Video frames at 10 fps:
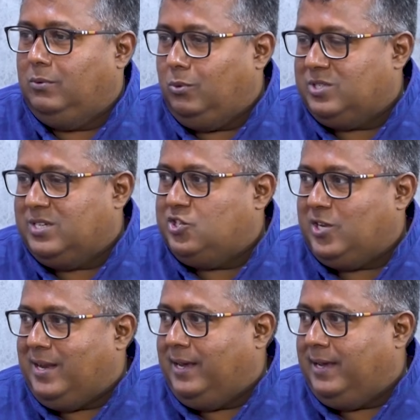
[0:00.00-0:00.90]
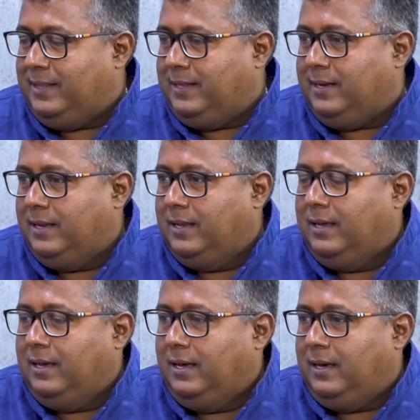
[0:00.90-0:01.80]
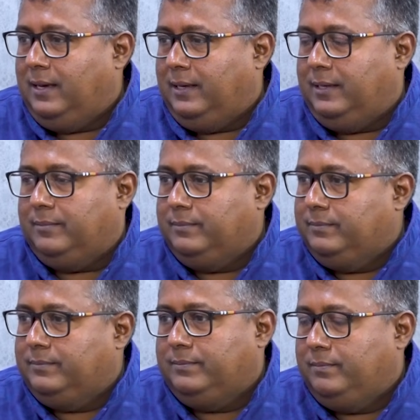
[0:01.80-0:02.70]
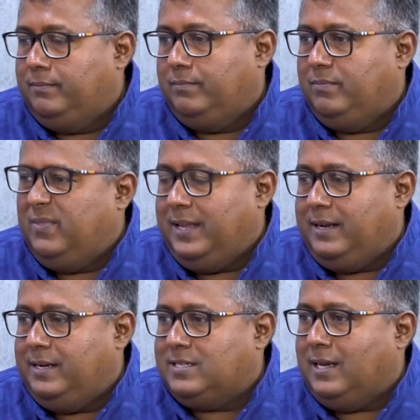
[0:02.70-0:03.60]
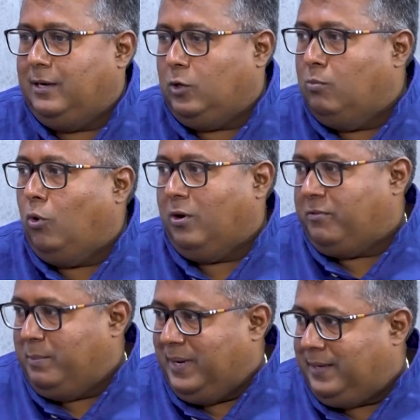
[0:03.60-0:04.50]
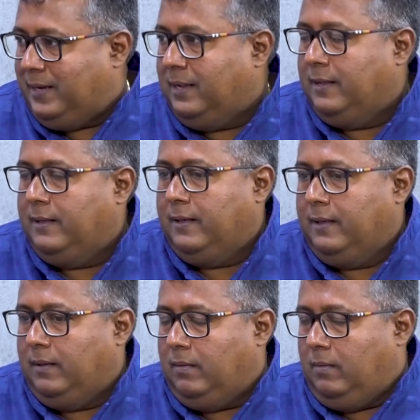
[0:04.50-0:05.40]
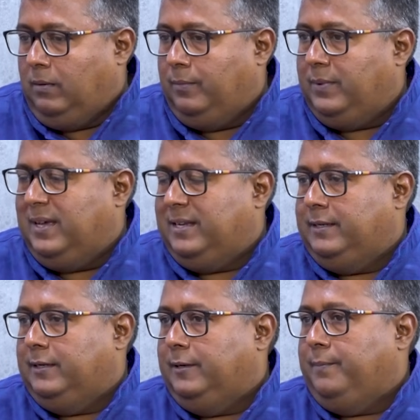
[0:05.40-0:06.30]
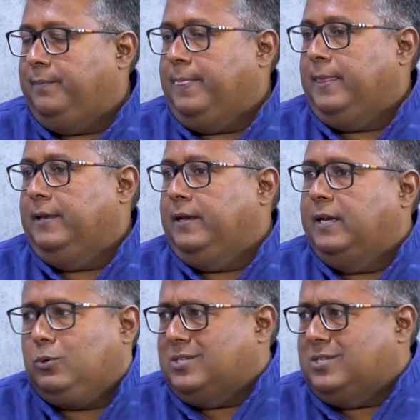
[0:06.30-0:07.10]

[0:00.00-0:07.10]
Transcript: was in Chennai, and then I decided to move on from Intel, and it